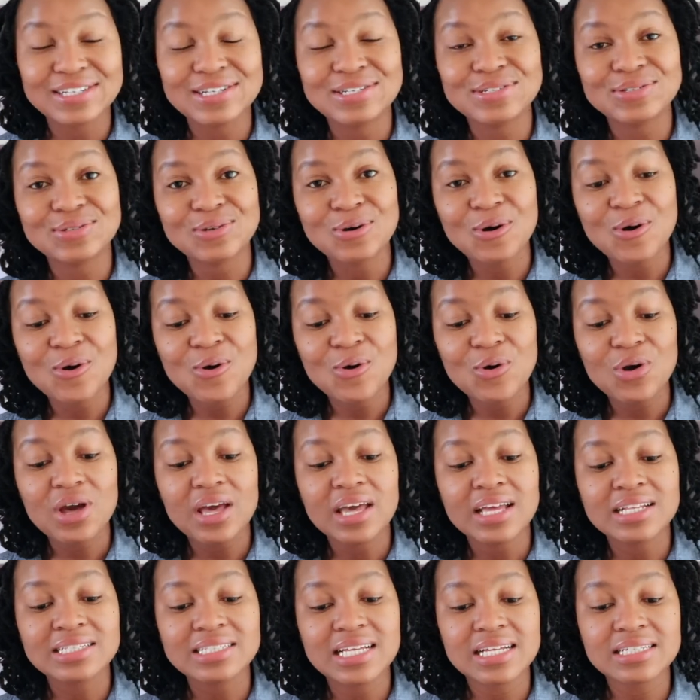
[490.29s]
So
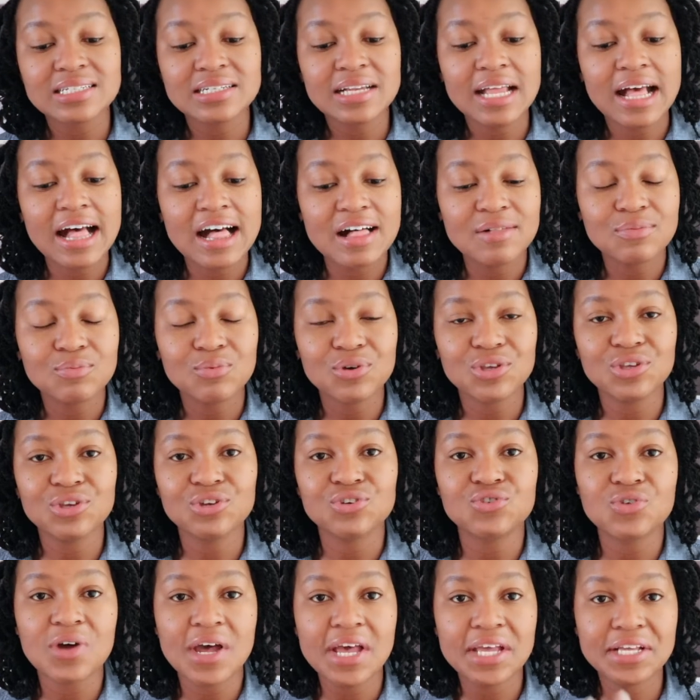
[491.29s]
it doesn't help when
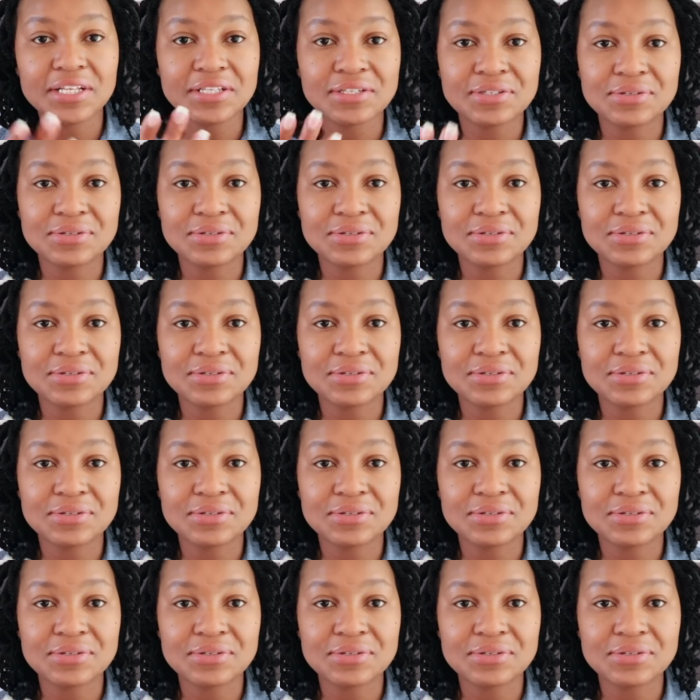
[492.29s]
you're trying